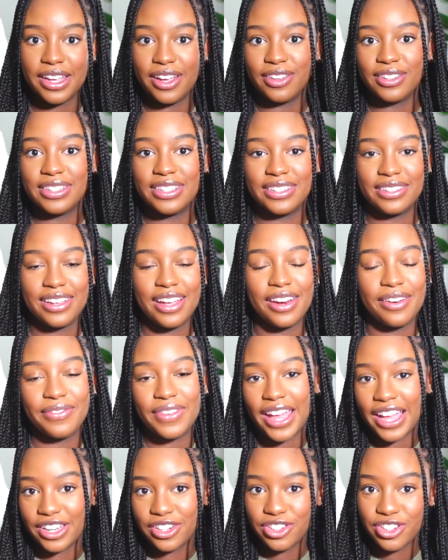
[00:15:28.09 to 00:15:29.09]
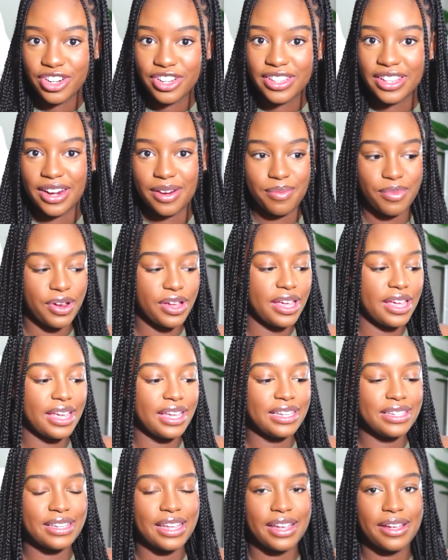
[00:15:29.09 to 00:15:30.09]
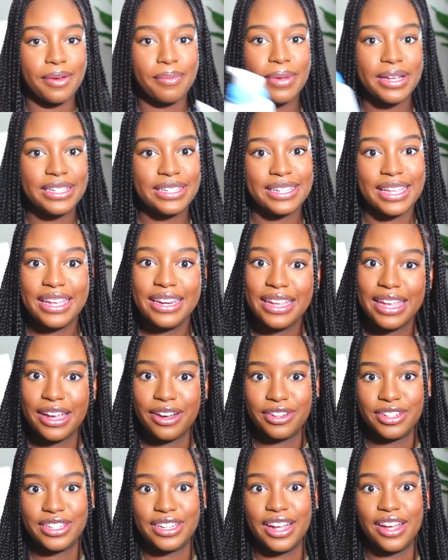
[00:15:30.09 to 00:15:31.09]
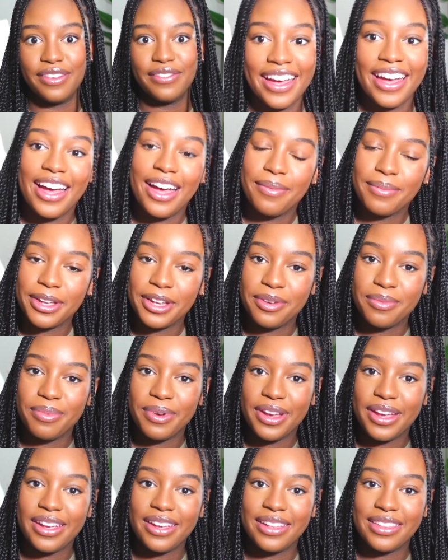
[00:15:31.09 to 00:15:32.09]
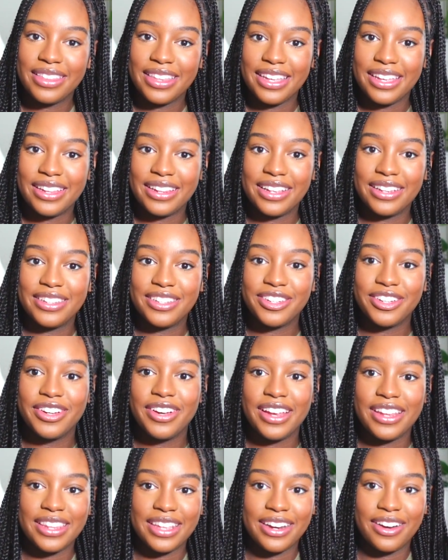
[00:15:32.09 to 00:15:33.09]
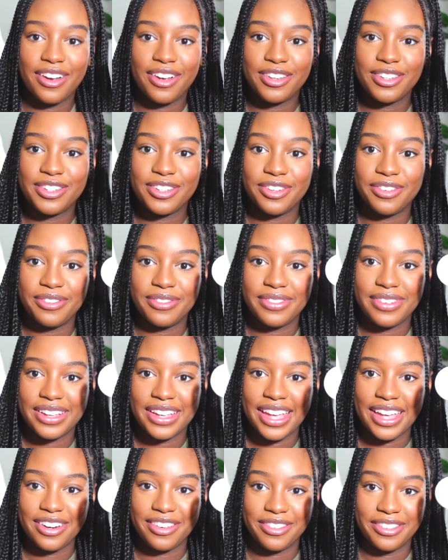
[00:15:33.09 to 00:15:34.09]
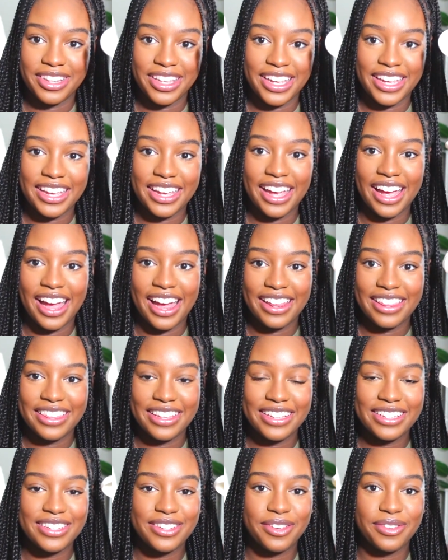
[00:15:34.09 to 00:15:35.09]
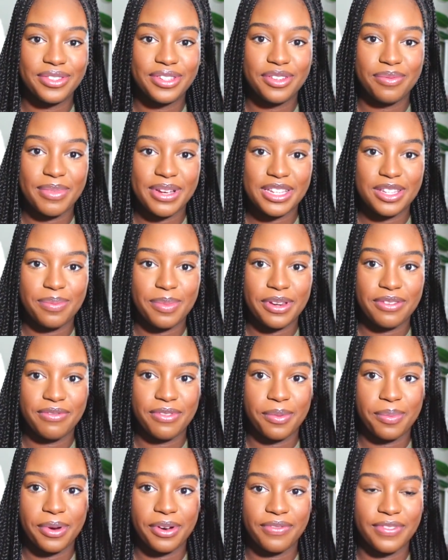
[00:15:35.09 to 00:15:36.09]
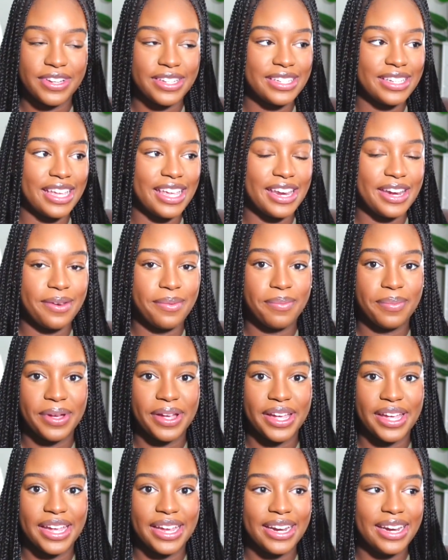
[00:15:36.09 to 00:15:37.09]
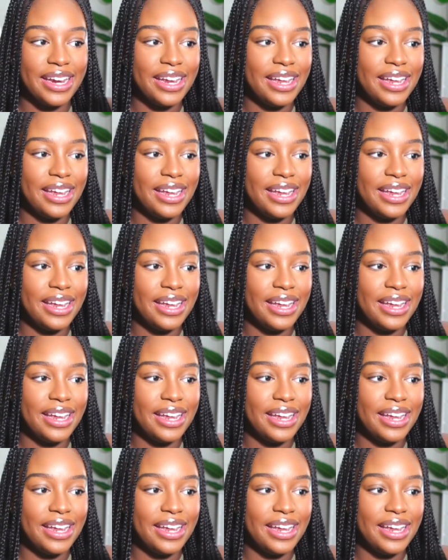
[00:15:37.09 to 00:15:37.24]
else kind of extra that I'm bringing is like my skincare stuff. I'm gonna bring the cleanser and then also Getoli. This goes to my Spin for Perfect Skin, but